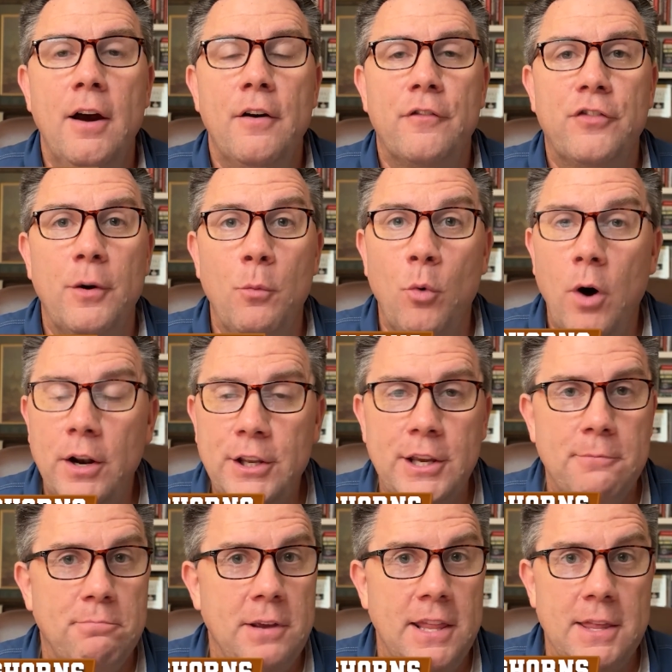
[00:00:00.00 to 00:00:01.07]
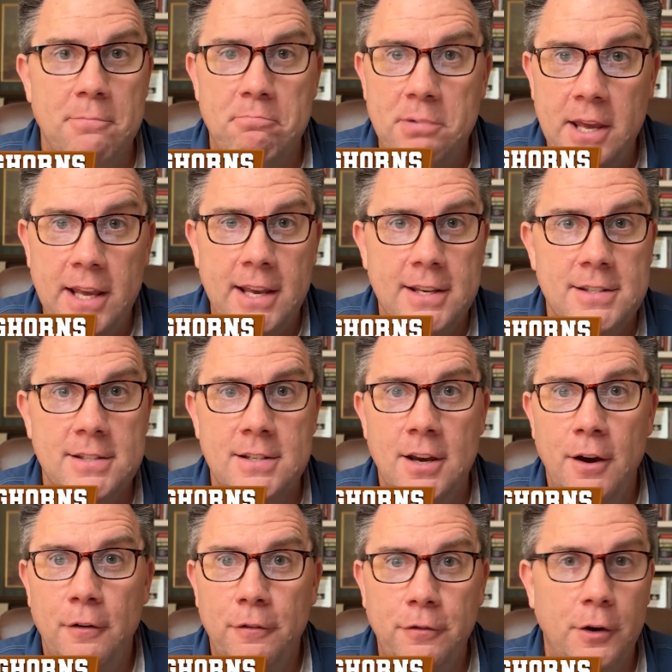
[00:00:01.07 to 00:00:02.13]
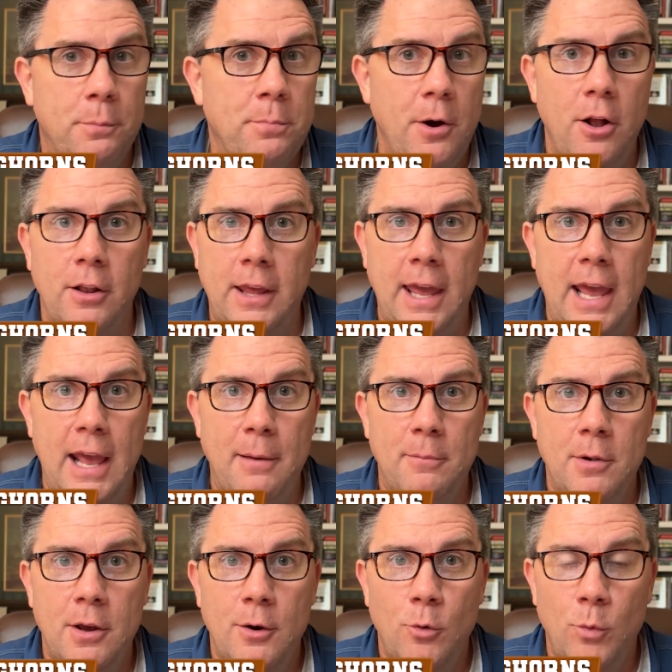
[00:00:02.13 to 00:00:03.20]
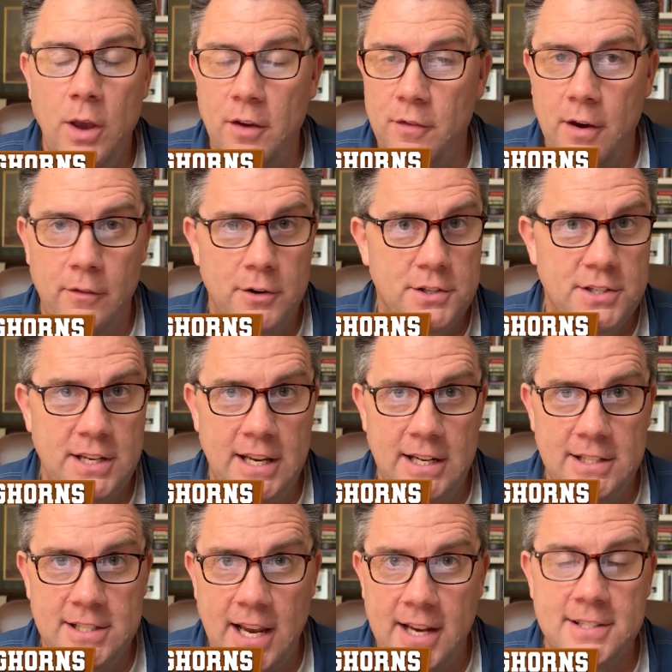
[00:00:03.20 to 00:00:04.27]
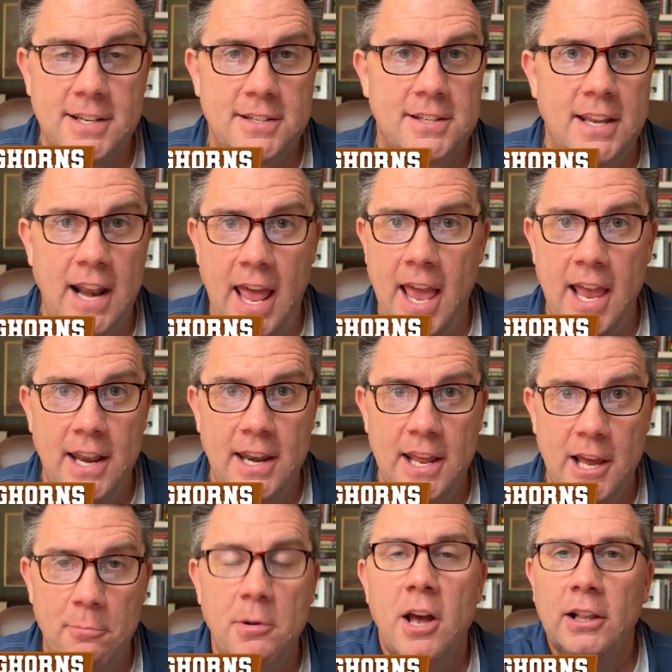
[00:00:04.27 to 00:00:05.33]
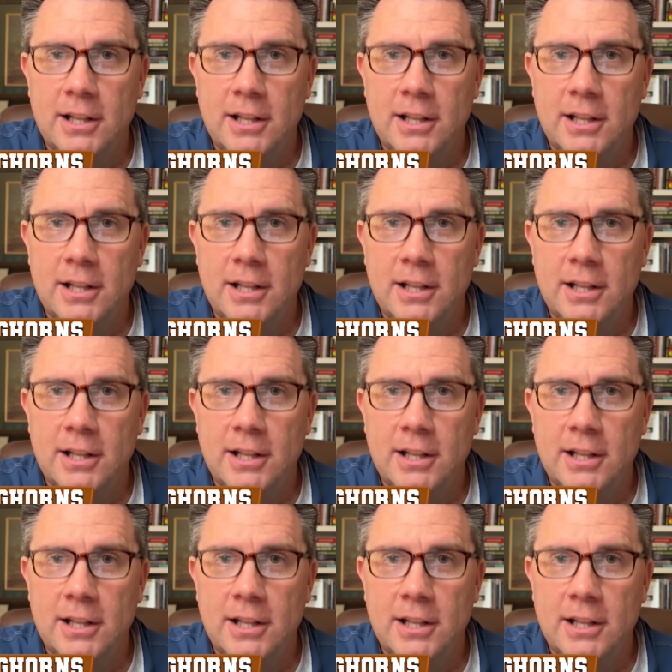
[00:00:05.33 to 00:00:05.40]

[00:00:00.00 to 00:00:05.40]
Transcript: from what could be the biggest football game we have ever seen. Texas and A&M.